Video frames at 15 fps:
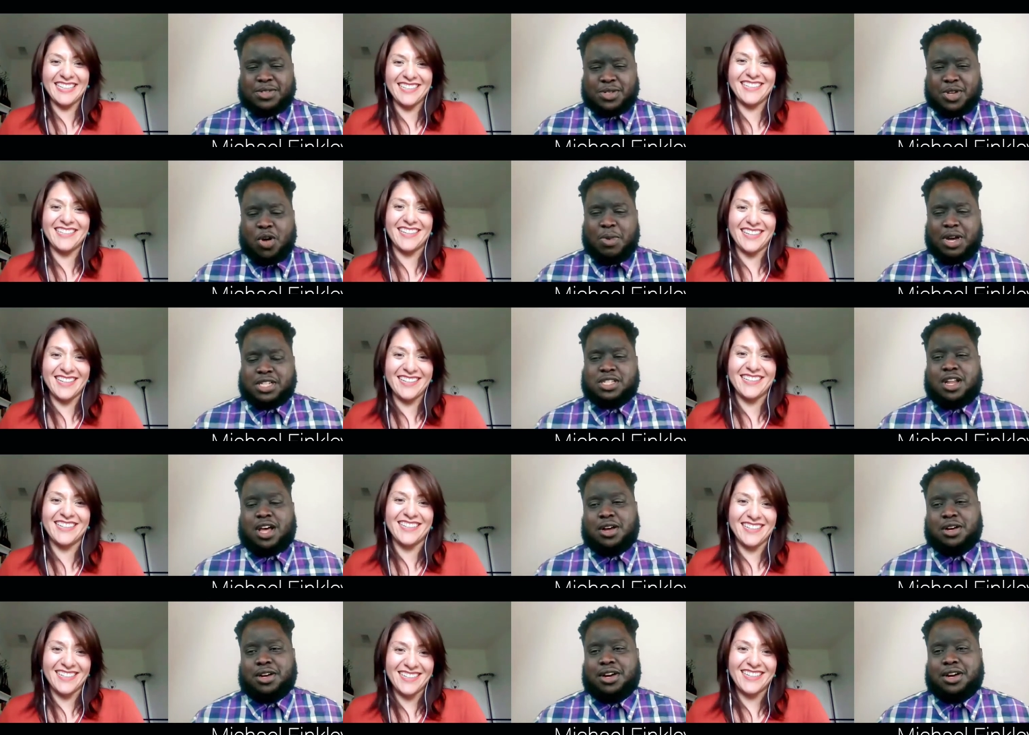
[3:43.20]
Speaker 1: yeah. so much
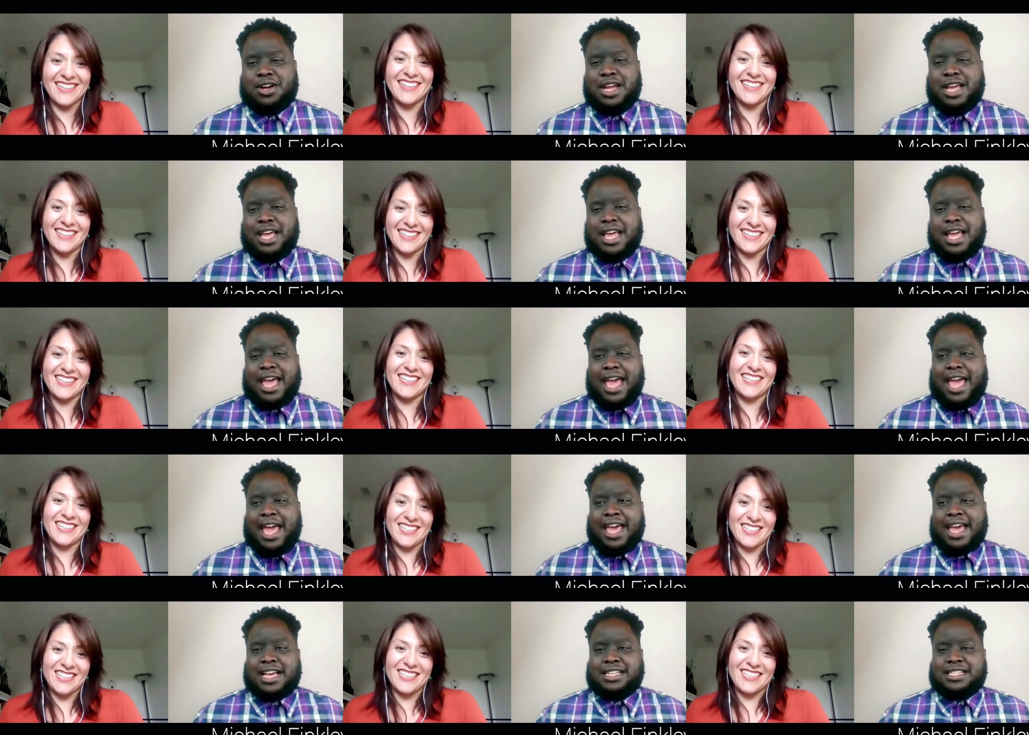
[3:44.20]
longer.
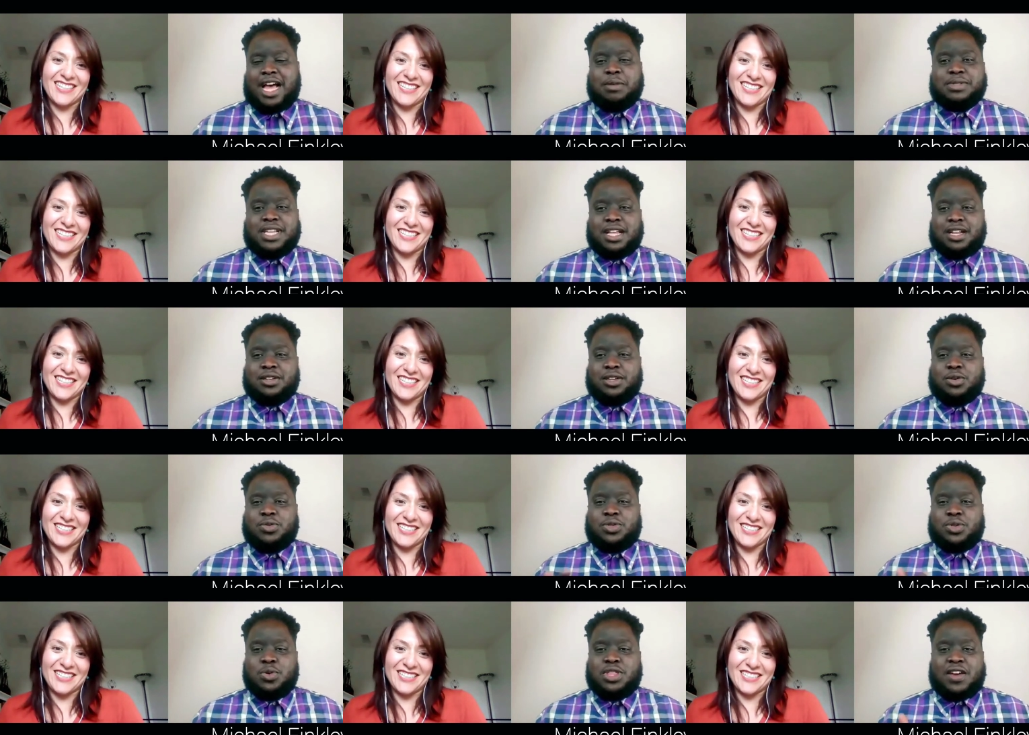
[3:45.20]
And I'm telling you,
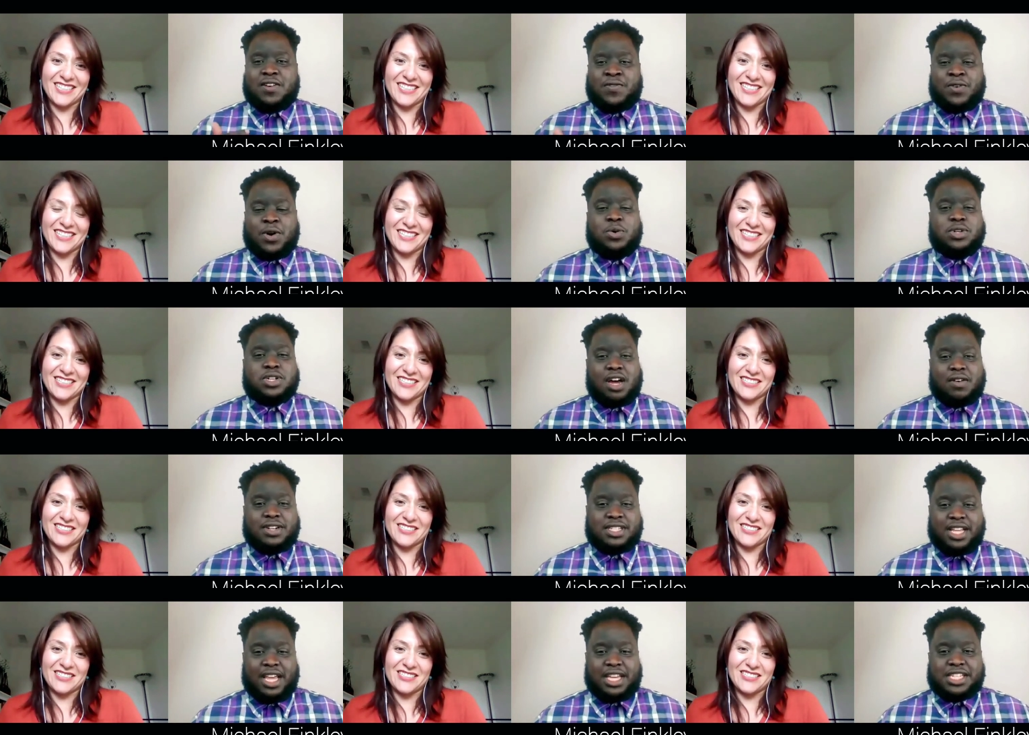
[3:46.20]
through that phone
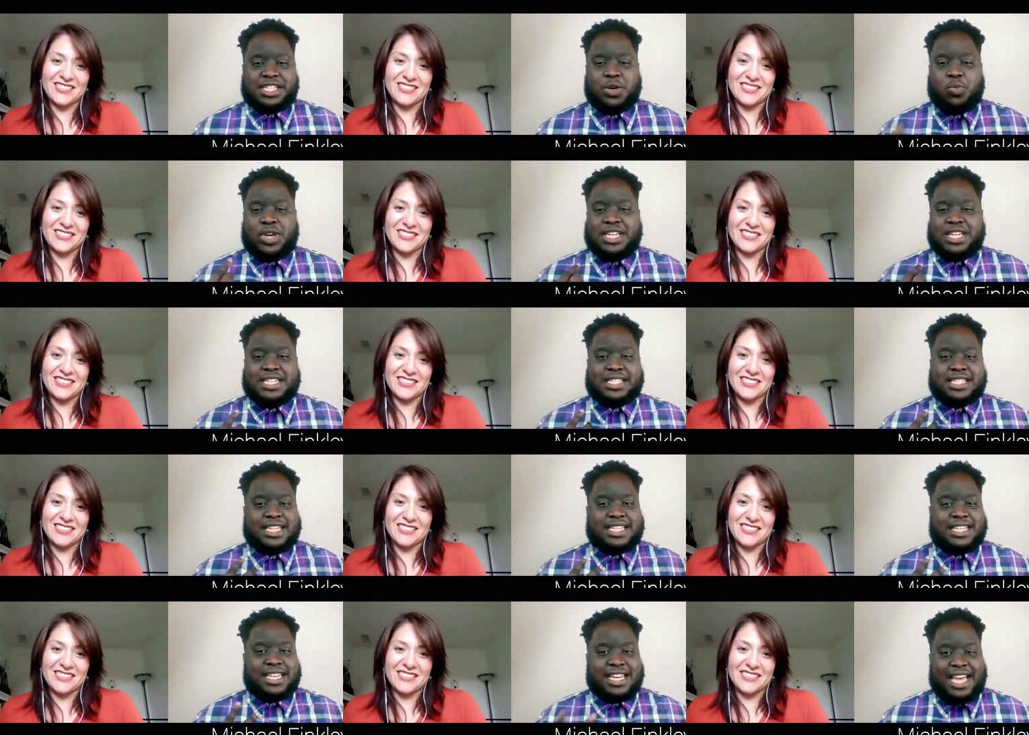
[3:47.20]
conversation, we just
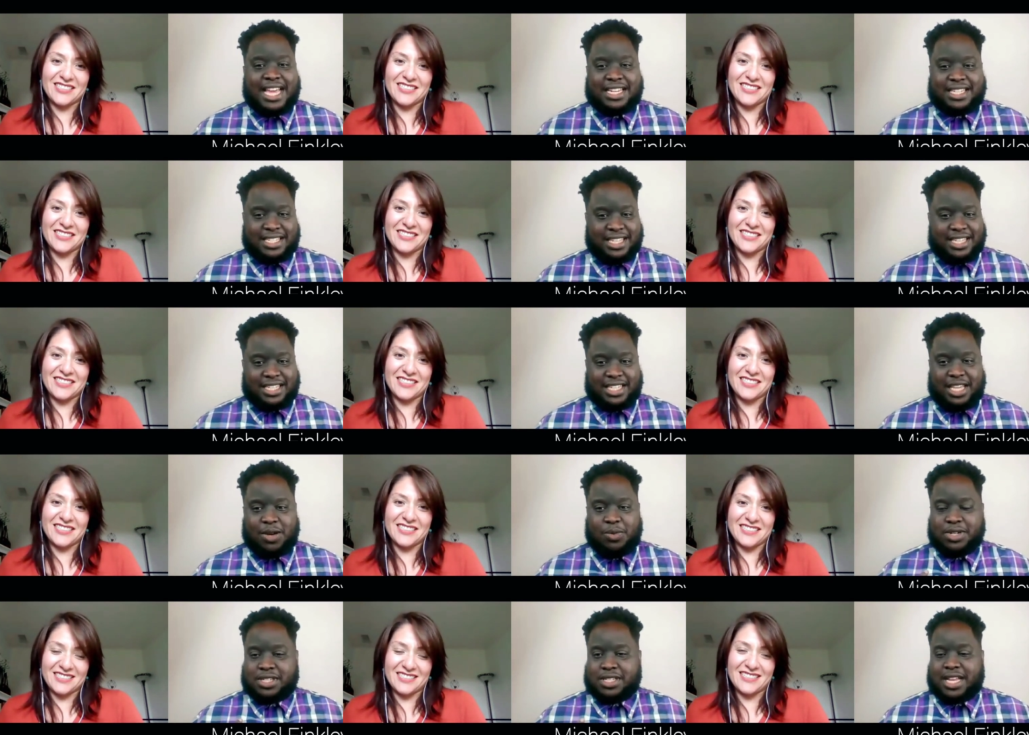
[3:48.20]
connected. It
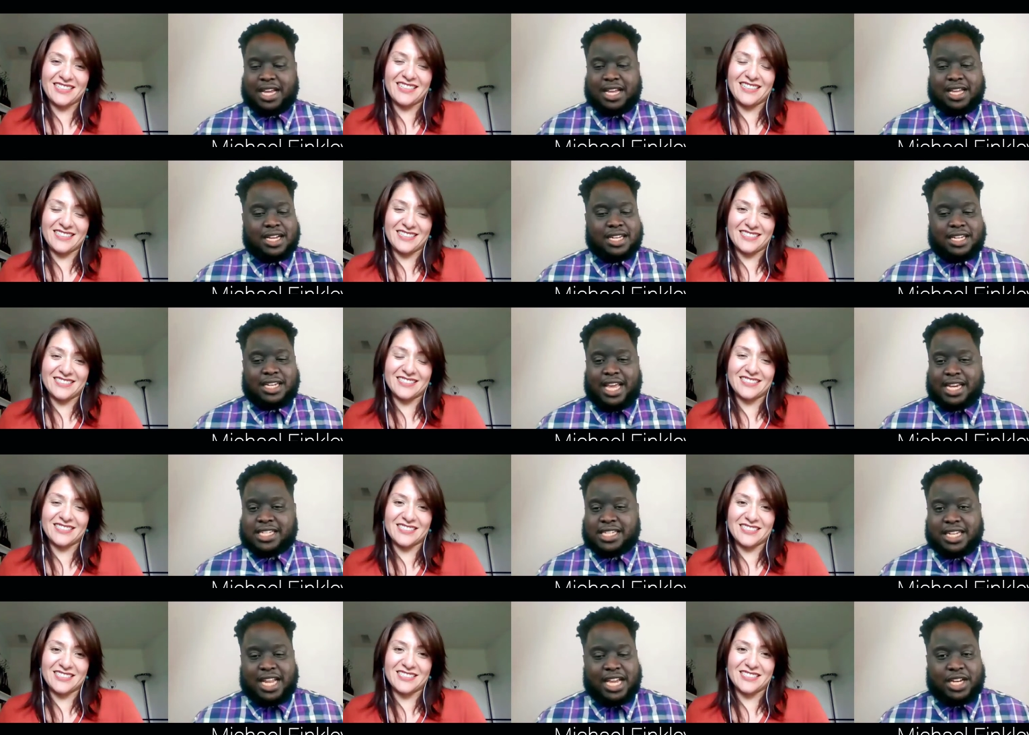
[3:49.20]
was like a
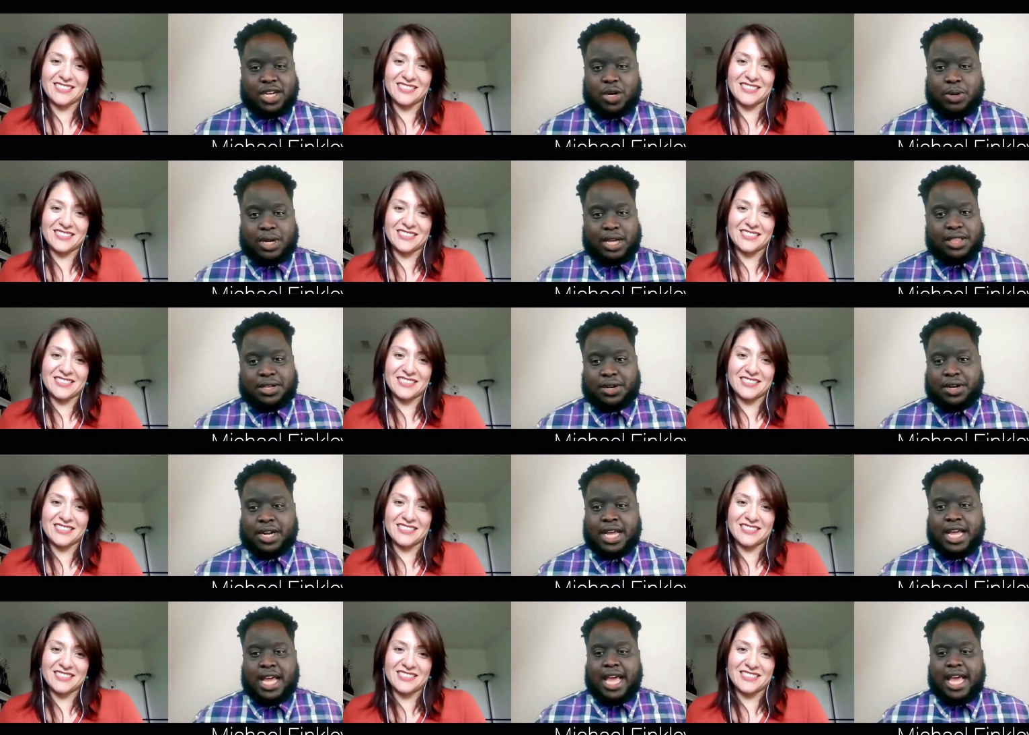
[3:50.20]
connection like no other.